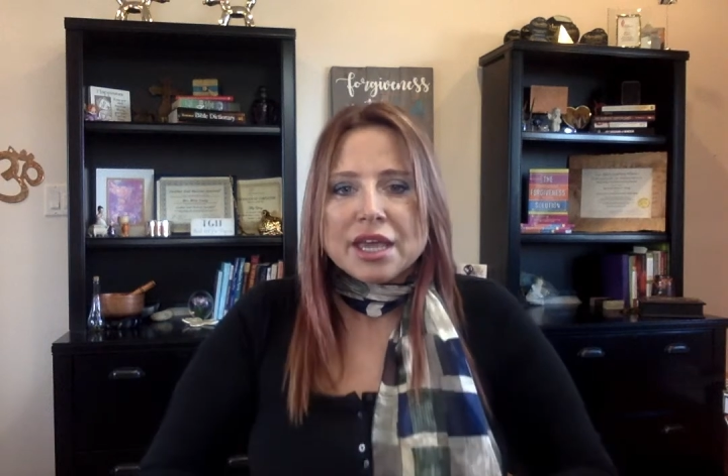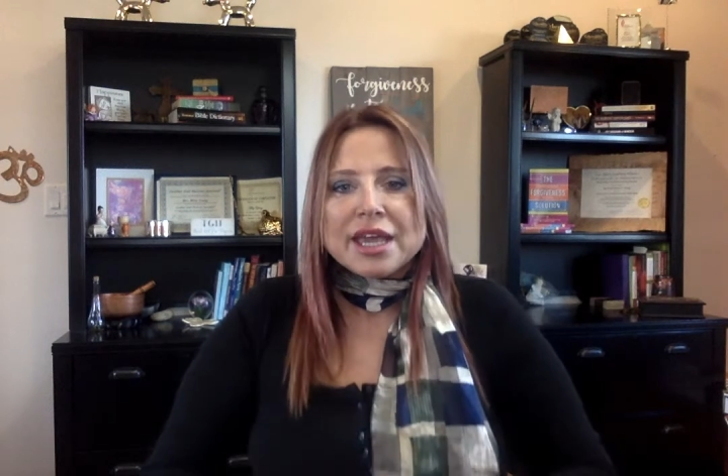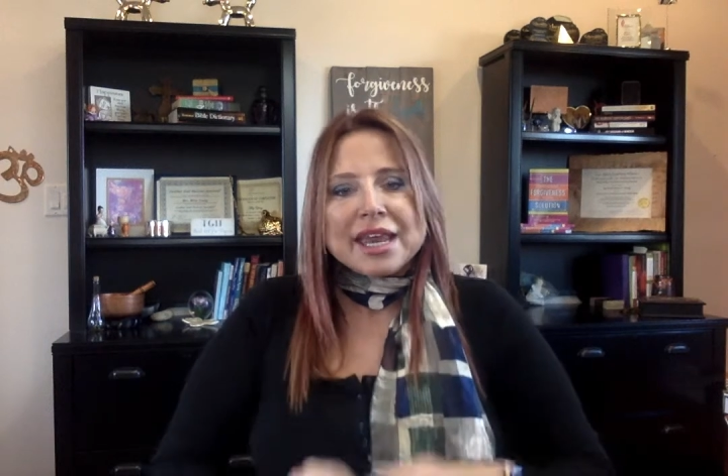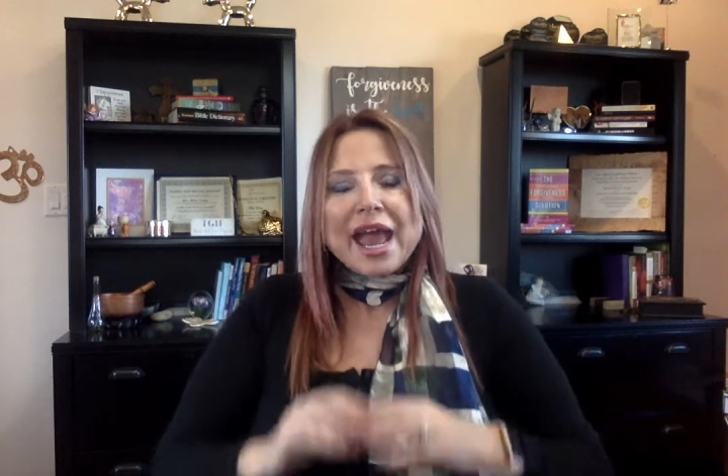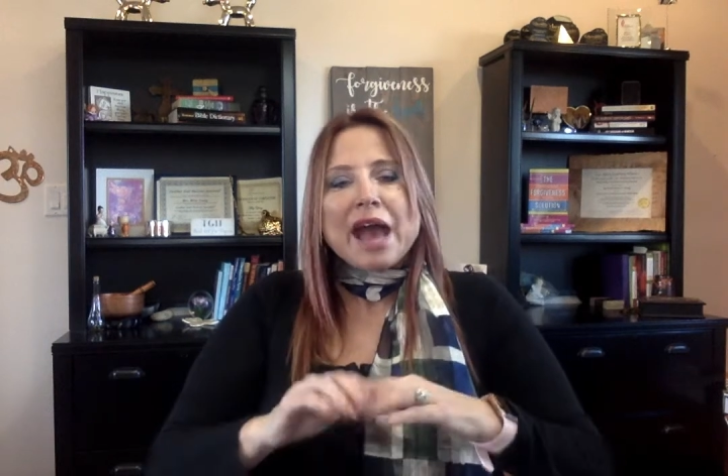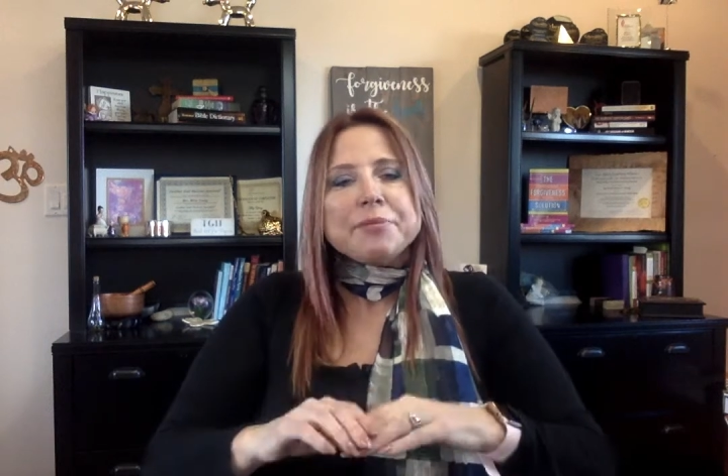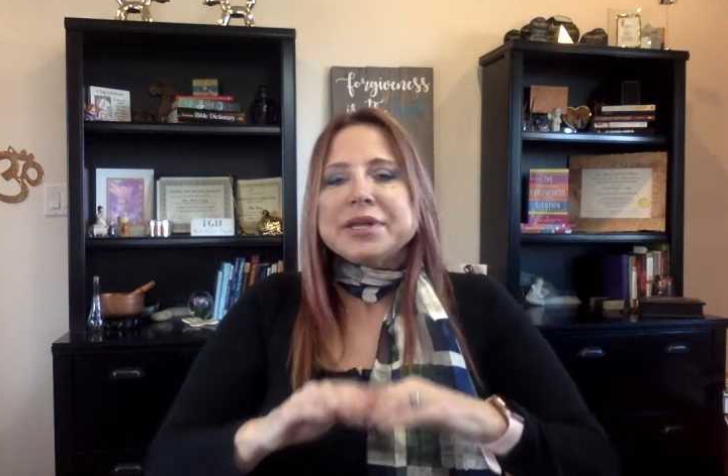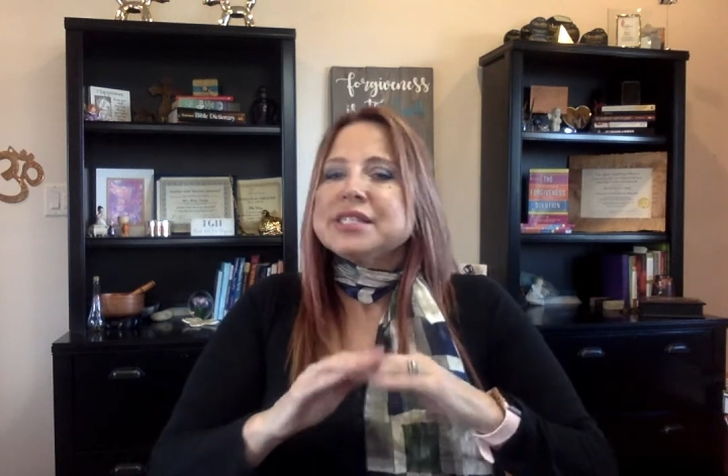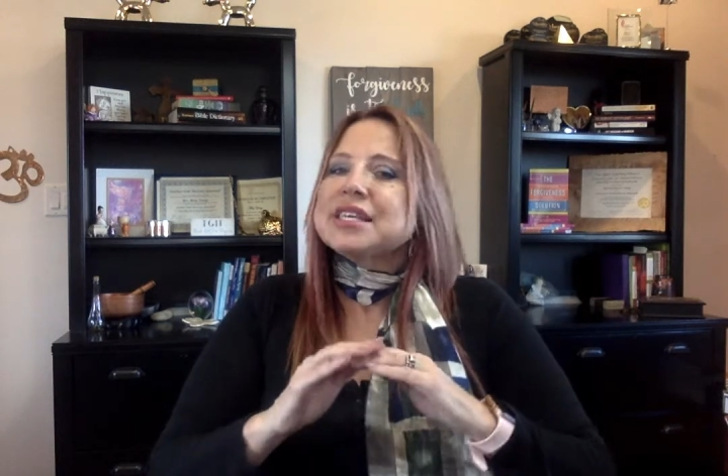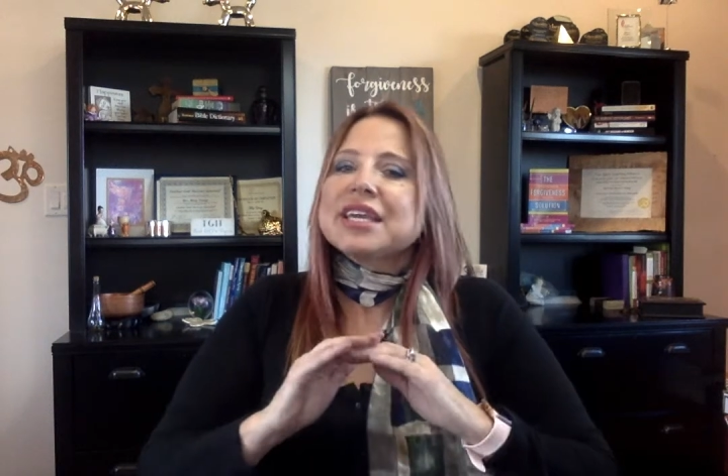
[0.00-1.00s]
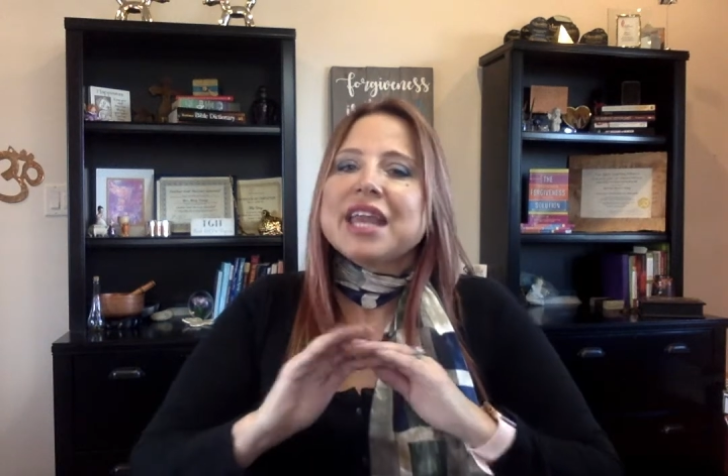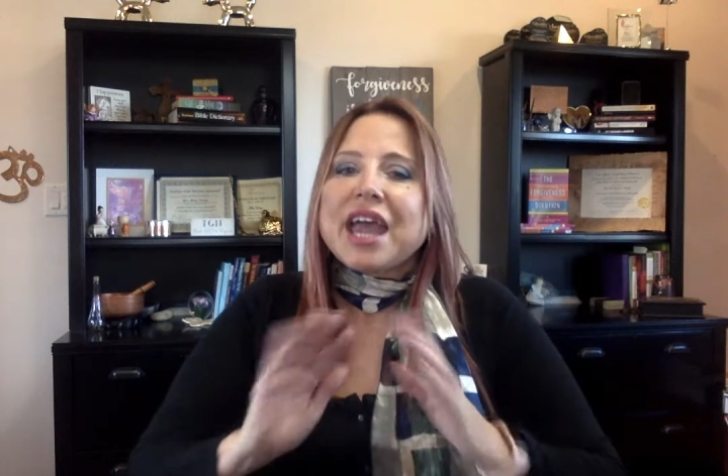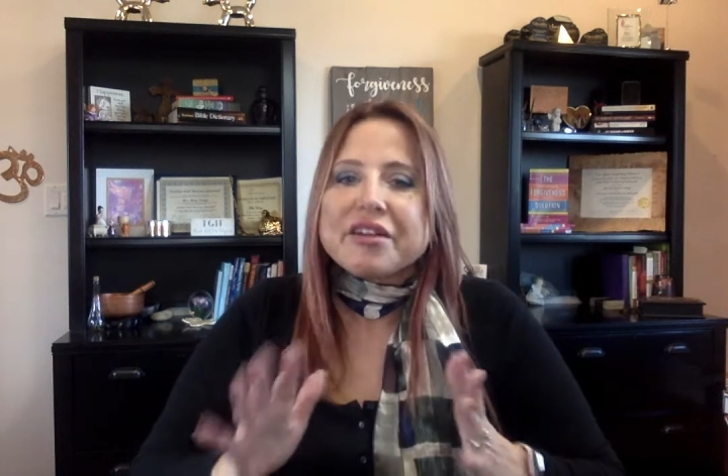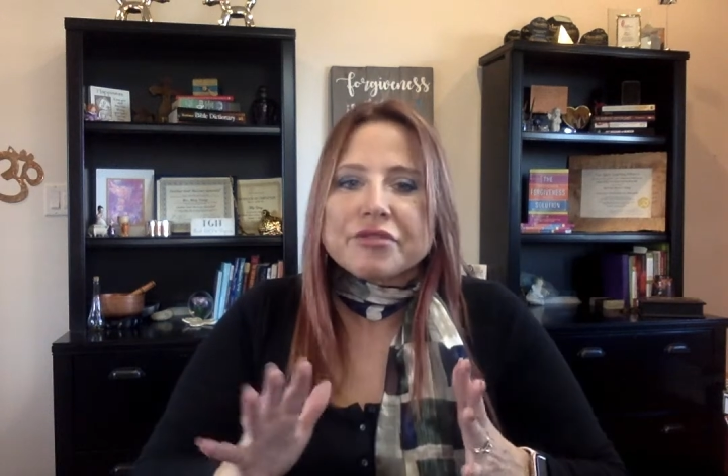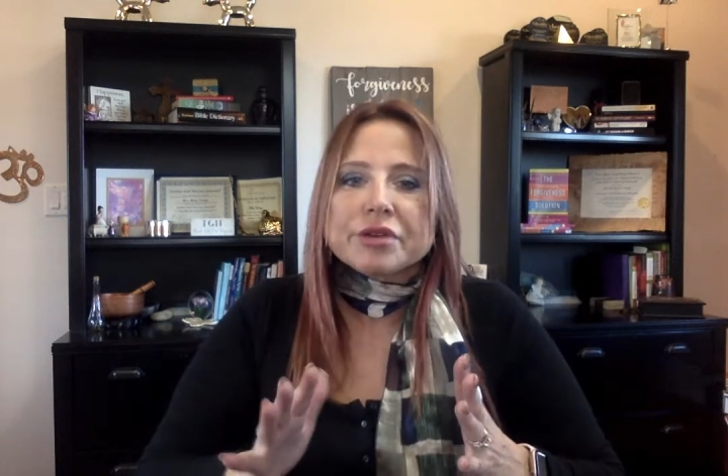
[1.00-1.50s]
It happens in
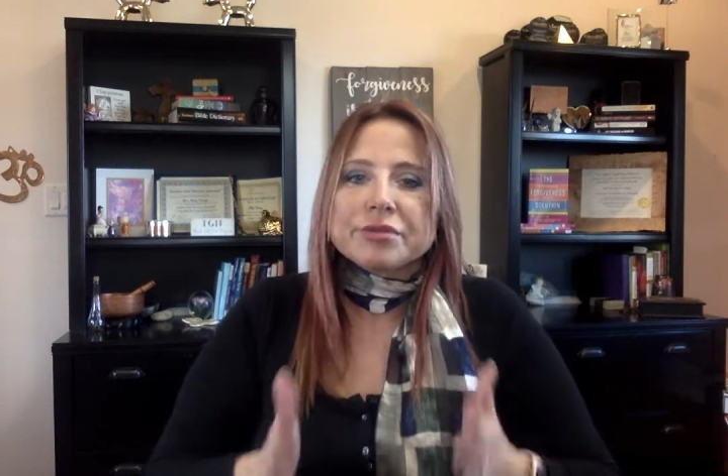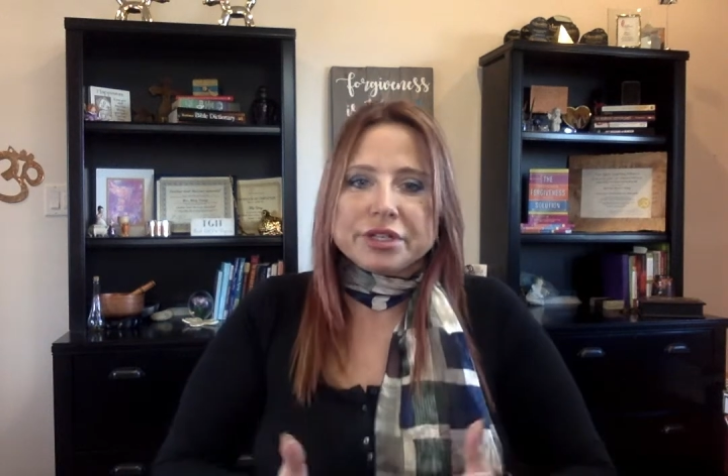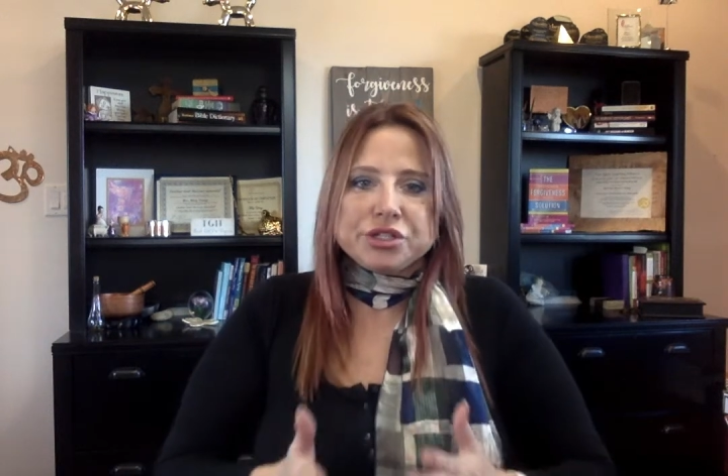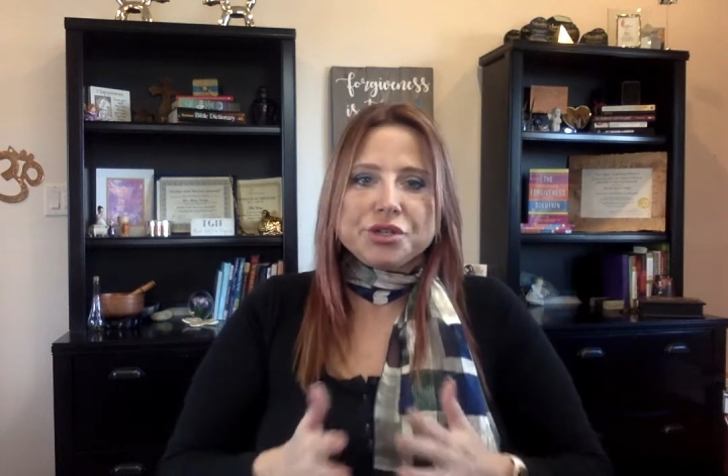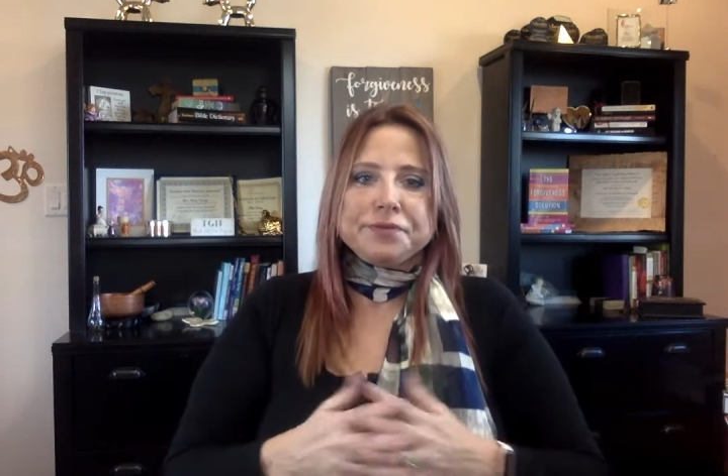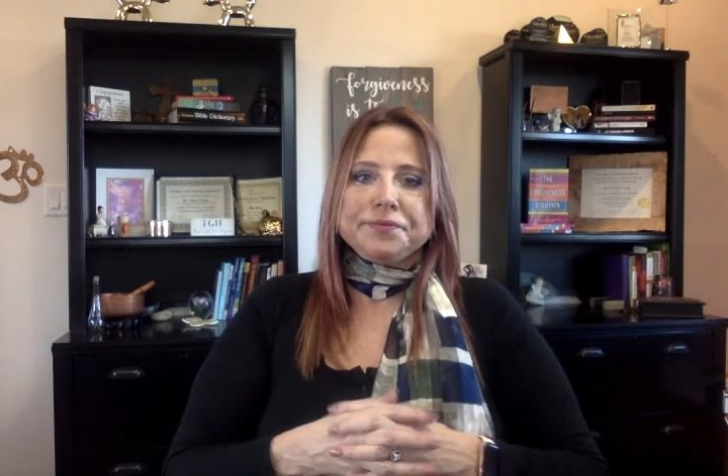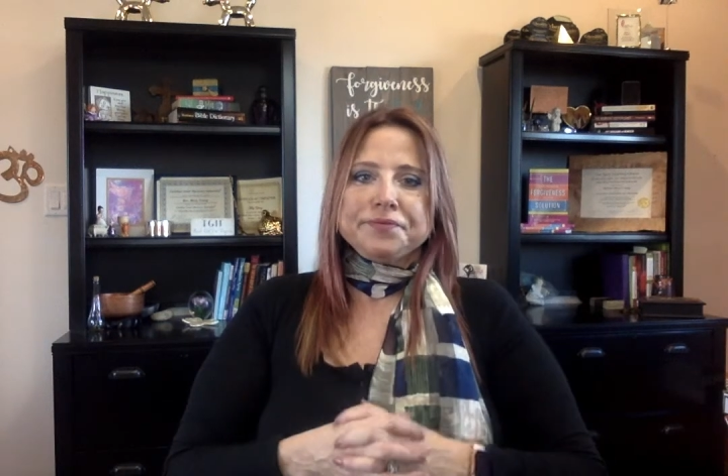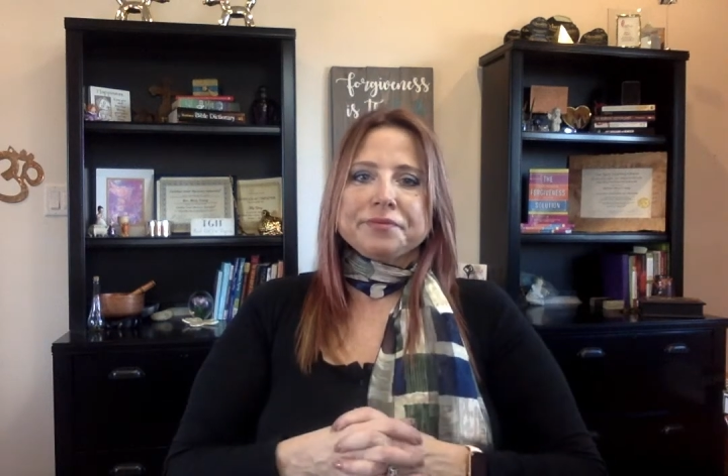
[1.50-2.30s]
every religion.